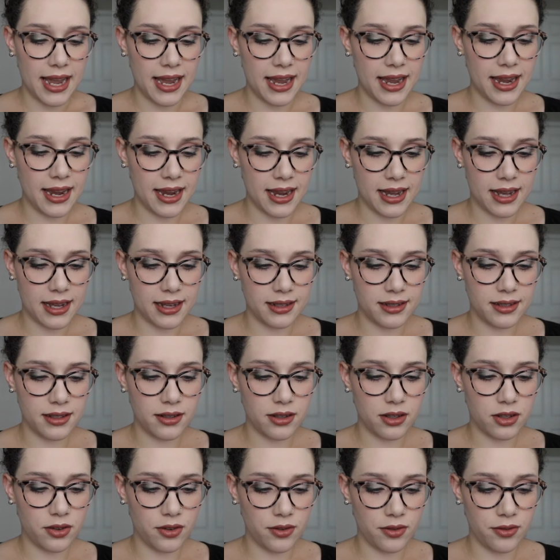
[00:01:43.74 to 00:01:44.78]

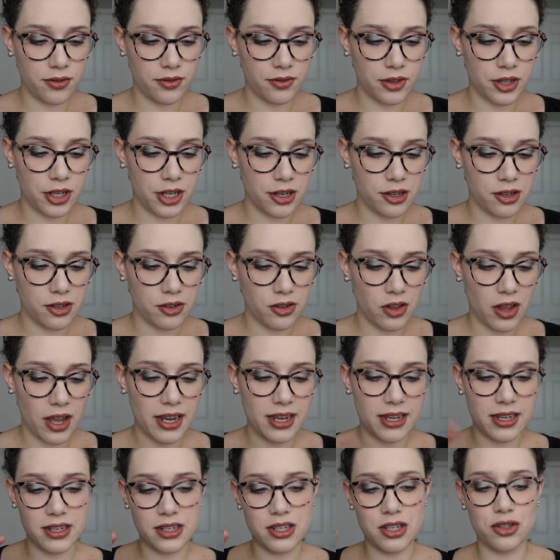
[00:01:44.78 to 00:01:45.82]
And their
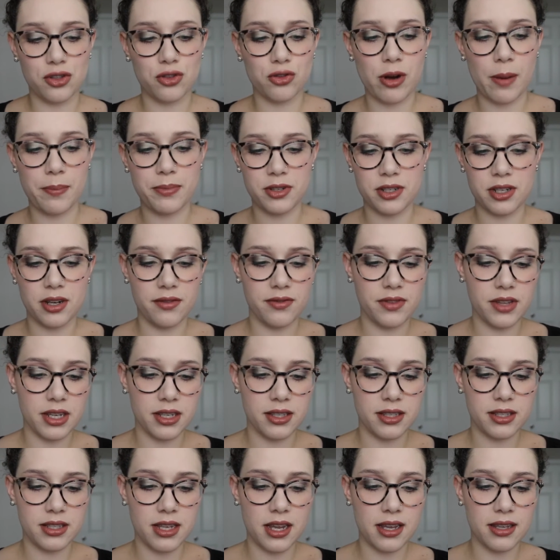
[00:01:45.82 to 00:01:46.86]
description of
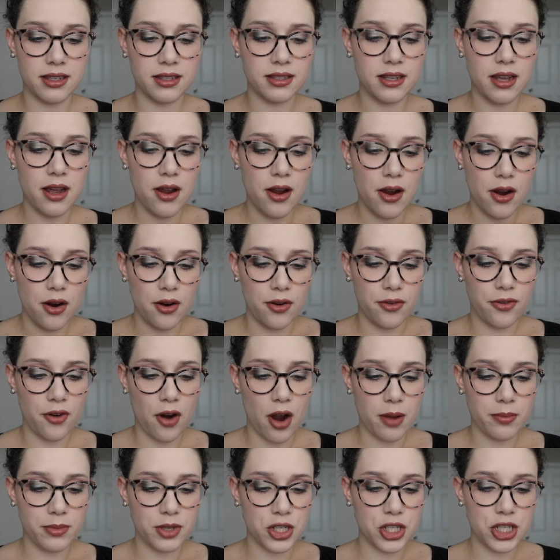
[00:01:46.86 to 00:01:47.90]
this says,
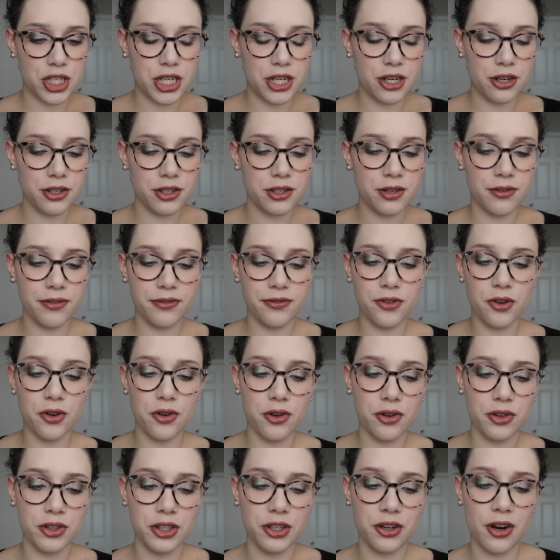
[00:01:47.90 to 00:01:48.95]
from sheer to
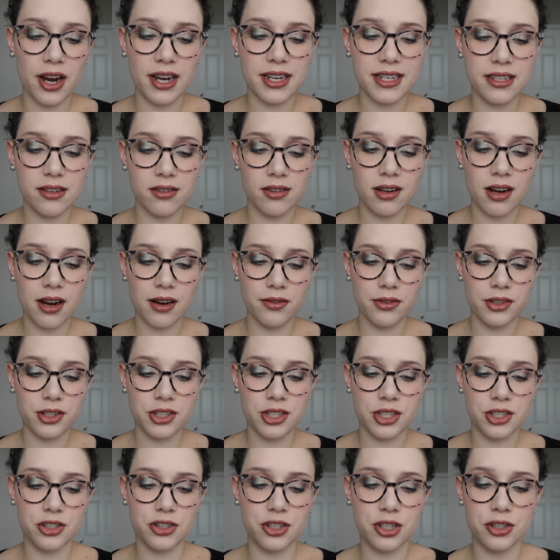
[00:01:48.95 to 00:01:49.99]
full, your ideal
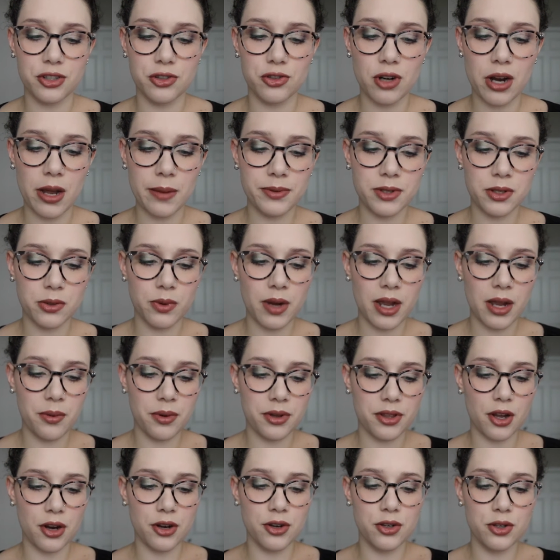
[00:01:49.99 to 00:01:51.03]
coverage is just drops away
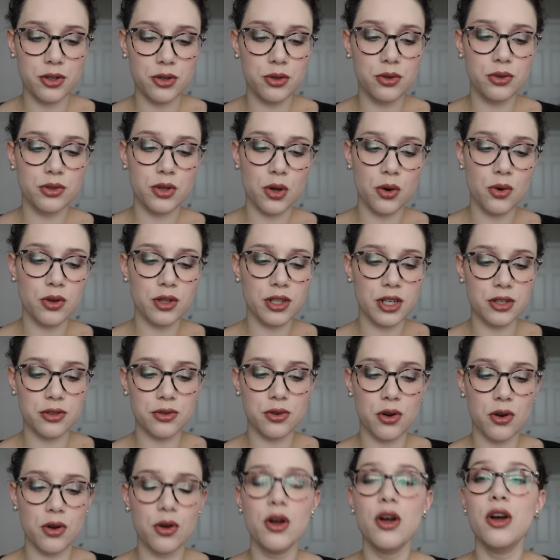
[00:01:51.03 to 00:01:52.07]
with our new Total
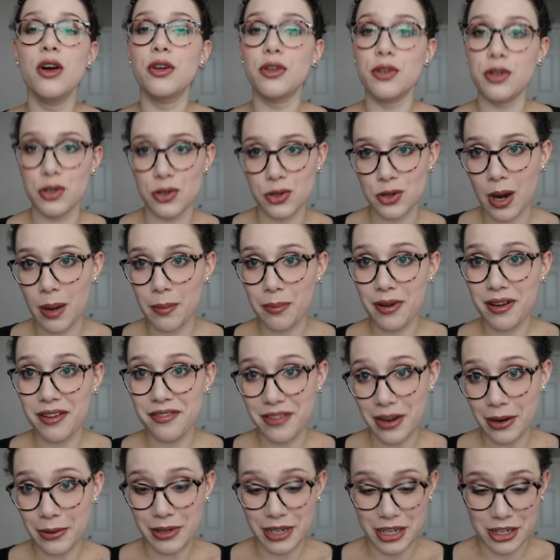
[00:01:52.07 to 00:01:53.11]
Control
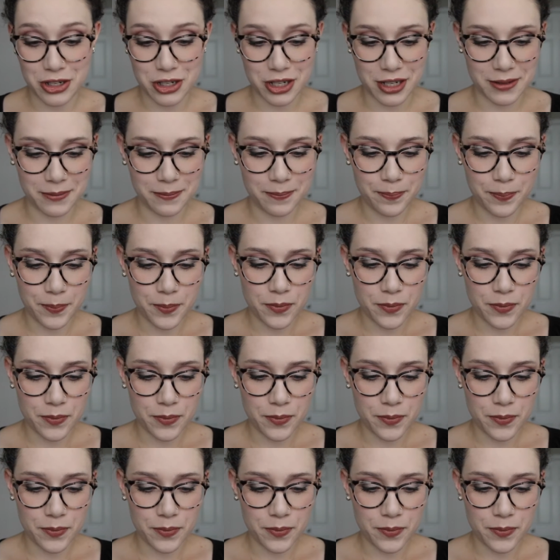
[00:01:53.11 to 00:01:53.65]
Drop Foundation.